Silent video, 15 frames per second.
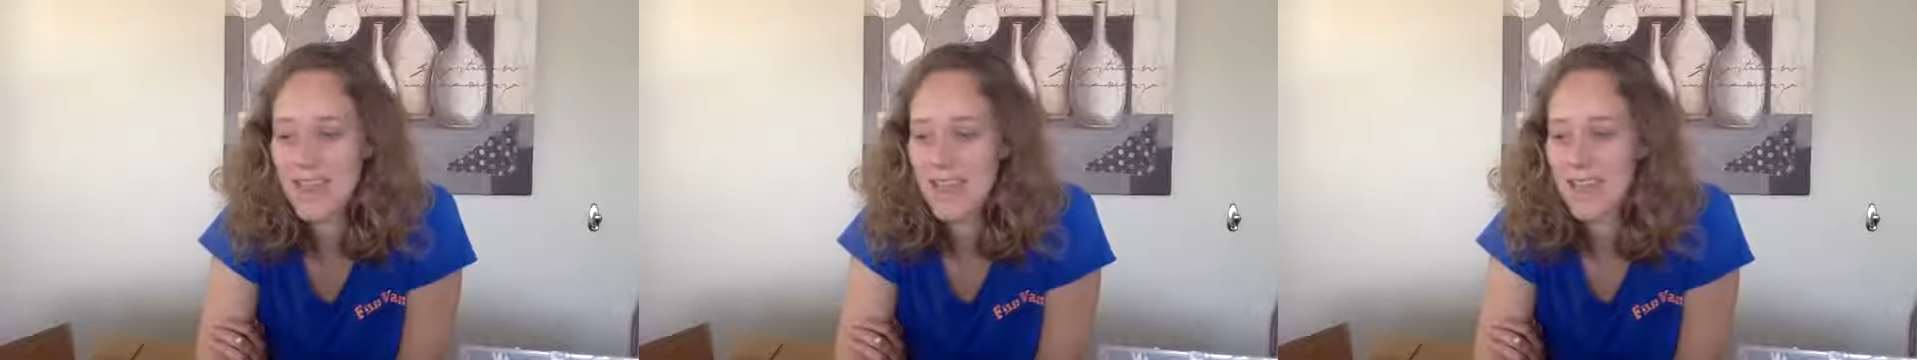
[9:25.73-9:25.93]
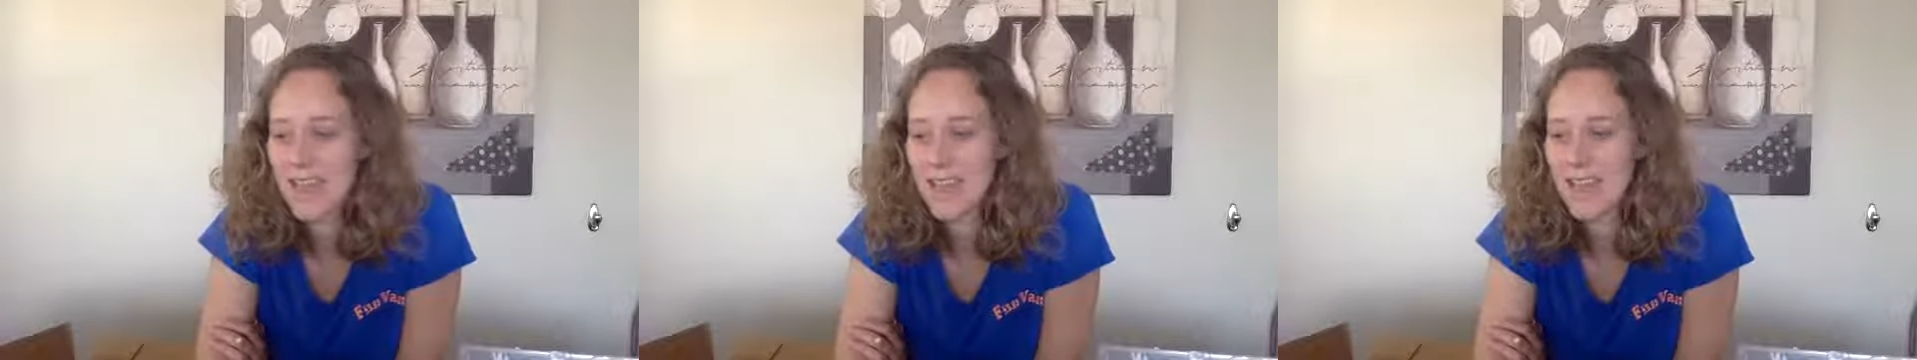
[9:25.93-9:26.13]

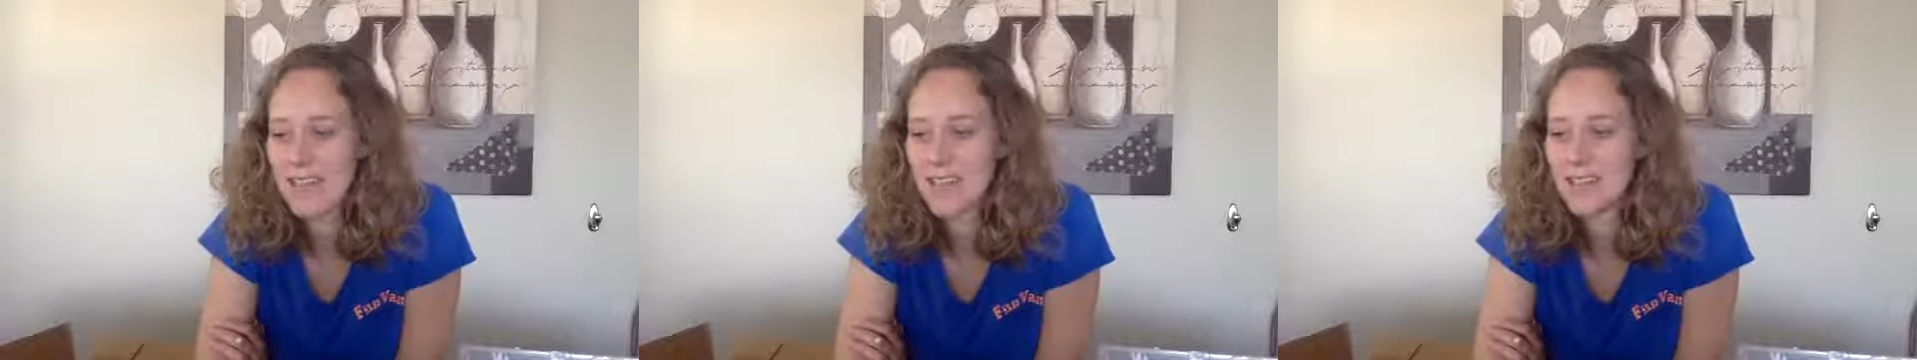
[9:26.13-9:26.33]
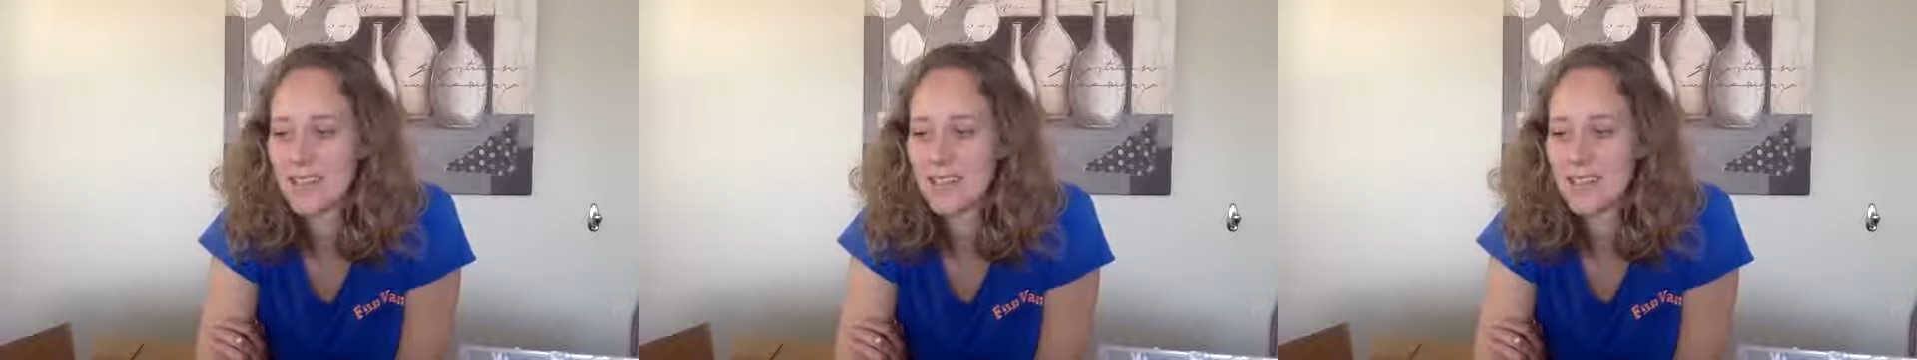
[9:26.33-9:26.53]

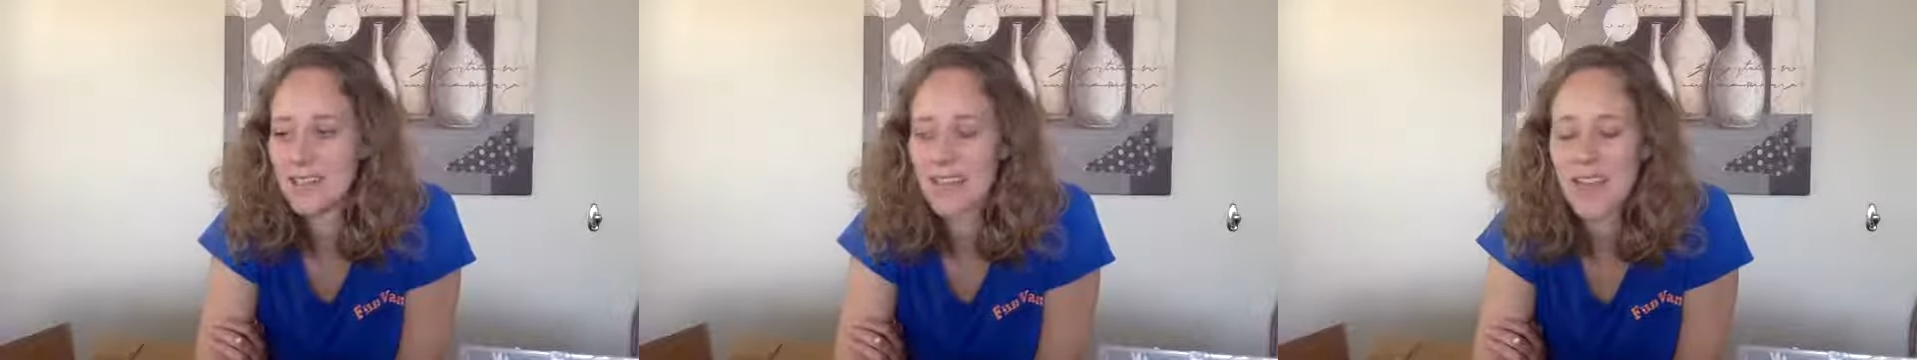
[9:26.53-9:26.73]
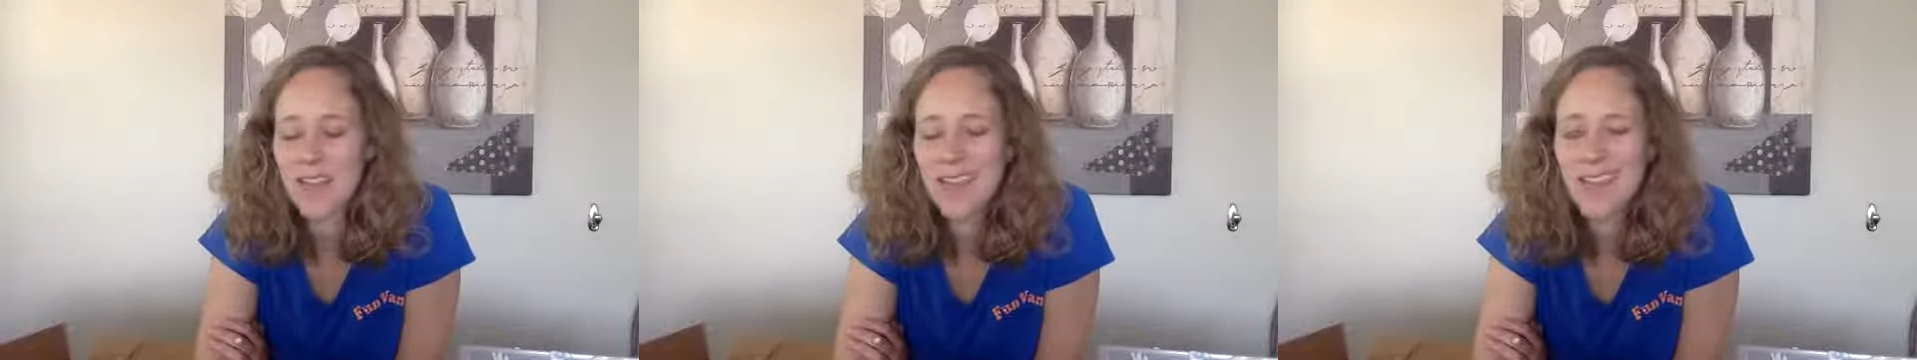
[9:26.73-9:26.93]
And
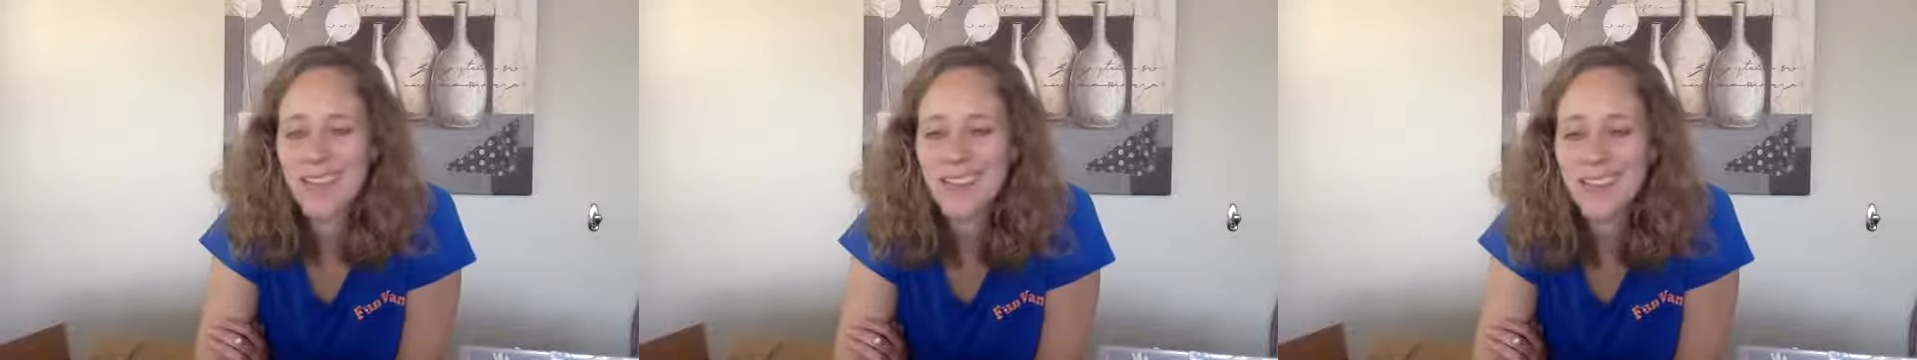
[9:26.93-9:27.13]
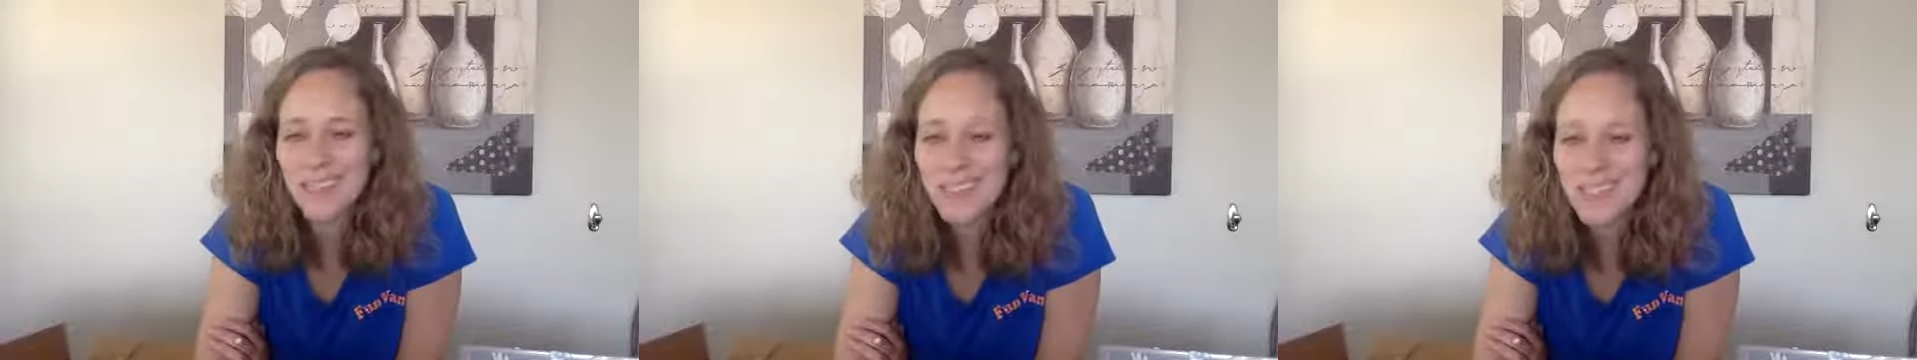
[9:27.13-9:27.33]
I
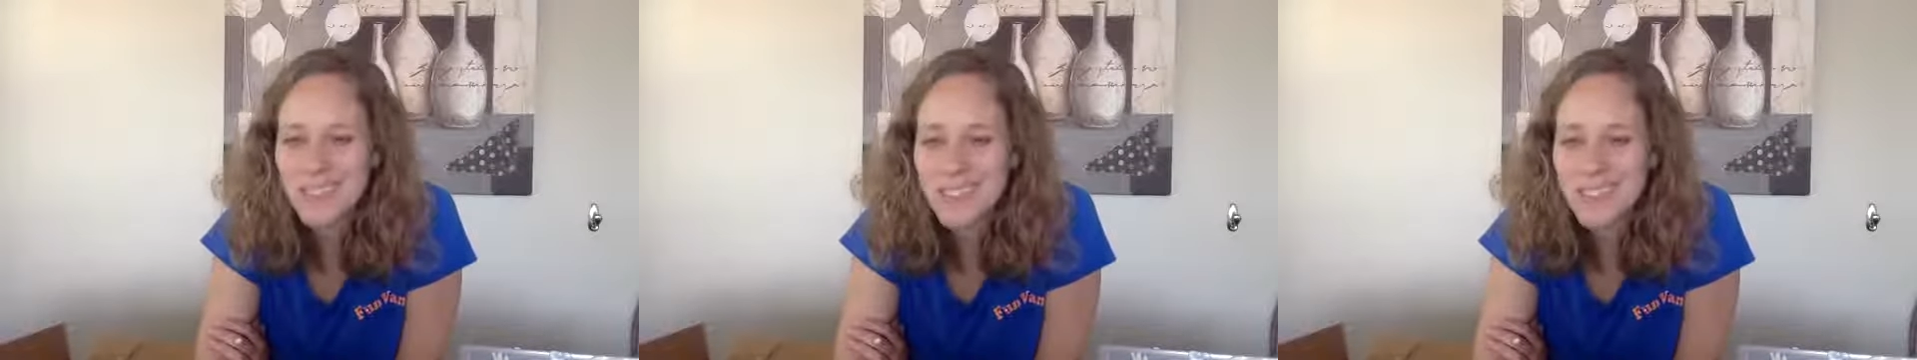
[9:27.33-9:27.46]
kind of want